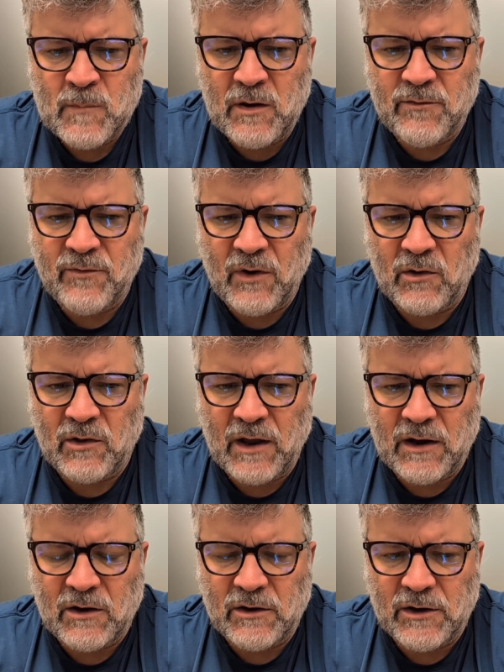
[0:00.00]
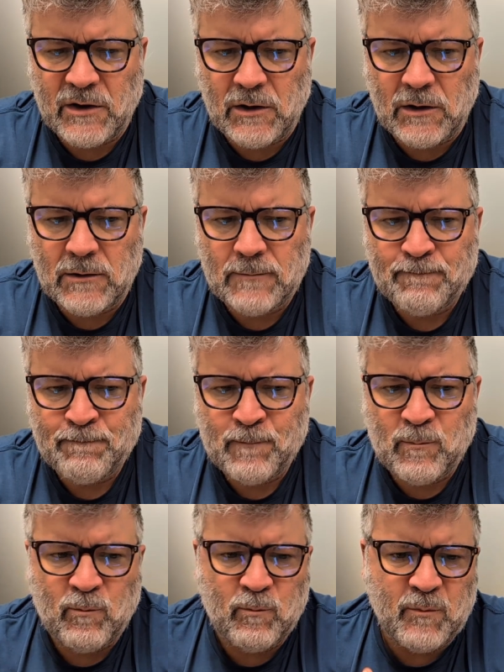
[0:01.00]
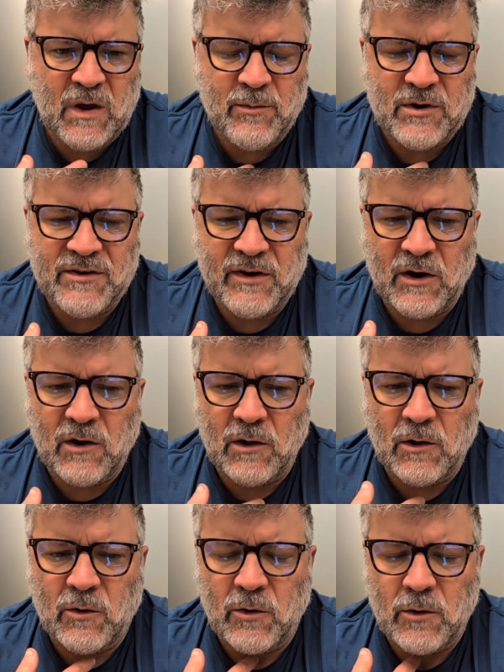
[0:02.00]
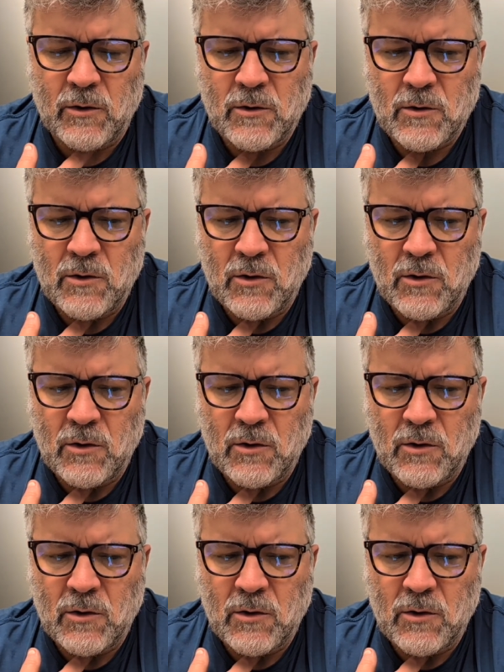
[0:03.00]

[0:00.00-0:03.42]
It felt like a little maybe tickle or